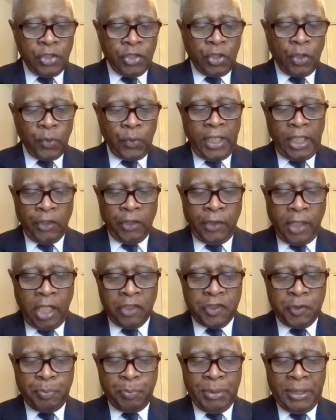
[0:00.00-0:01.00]
Total
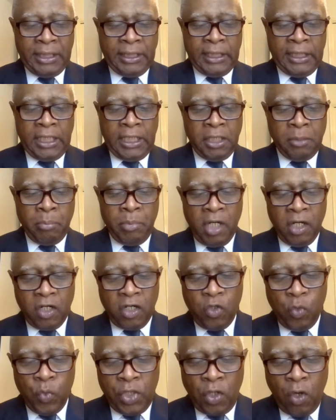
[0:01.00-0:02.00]
healthcare spending in
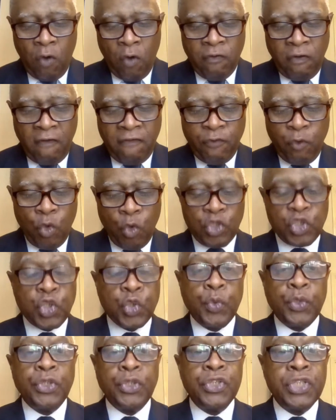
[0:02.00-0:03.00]
America went over $4
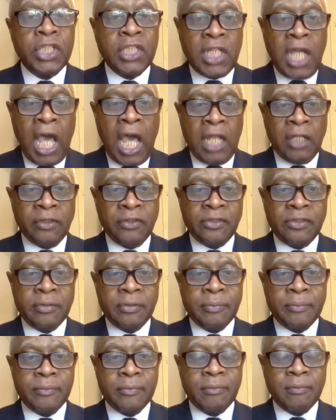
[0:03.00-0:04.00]
trillion. Total
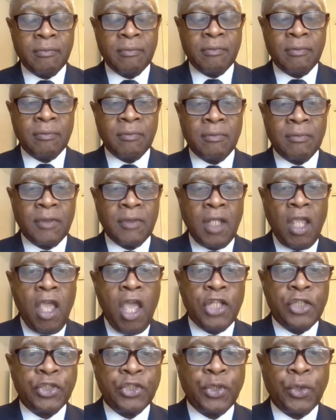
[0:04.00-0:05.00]

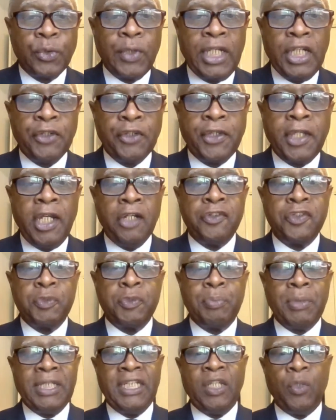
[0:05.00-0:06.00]
healthcare
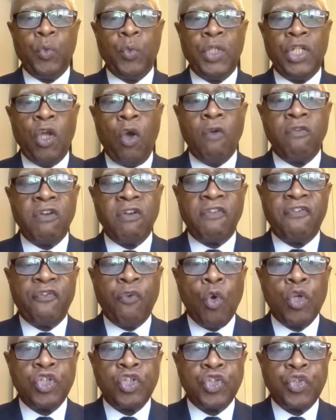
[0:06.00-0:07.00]
spending went over
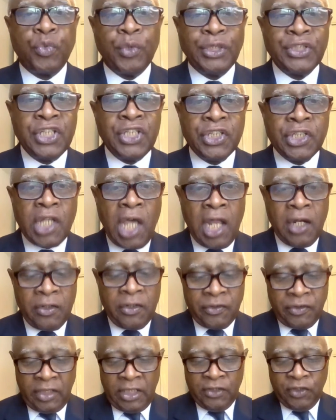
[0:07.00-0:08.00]
$4 trillion
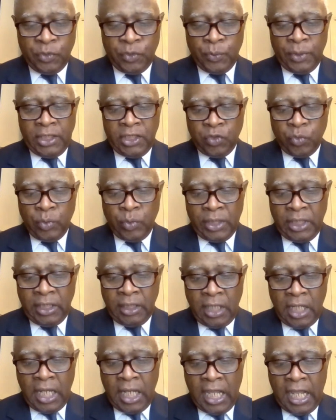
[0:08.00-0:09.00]
in
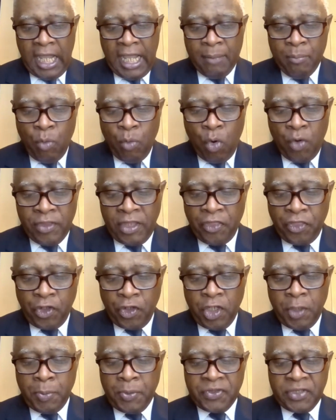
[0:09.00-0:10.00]
2020, and more than
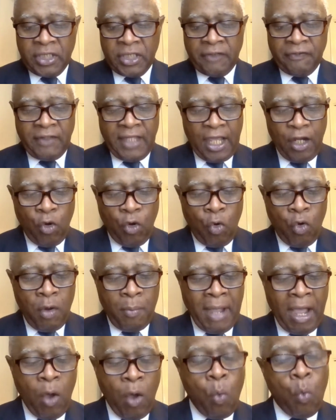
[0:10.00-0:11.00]
30% of that, or
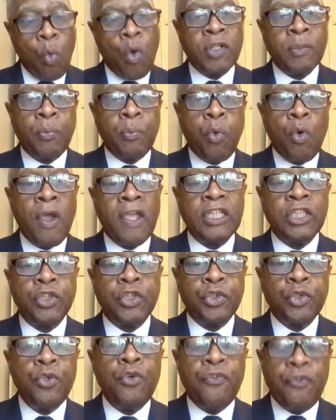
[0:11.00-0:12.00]
about
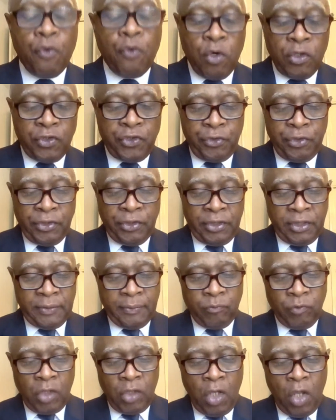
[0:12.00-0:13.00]
1.24
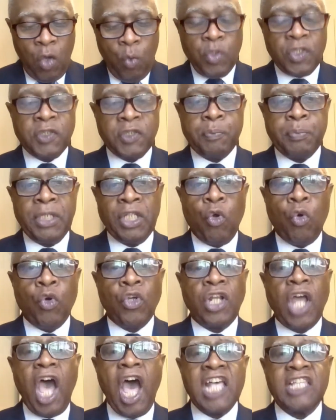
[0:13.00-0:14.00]
trillion, was spent
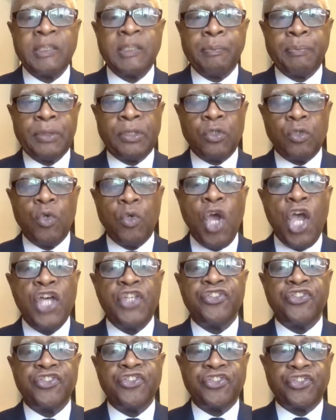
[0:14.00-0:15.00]
on hospital
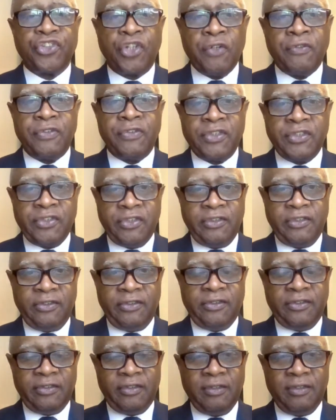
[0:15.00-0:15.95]
services.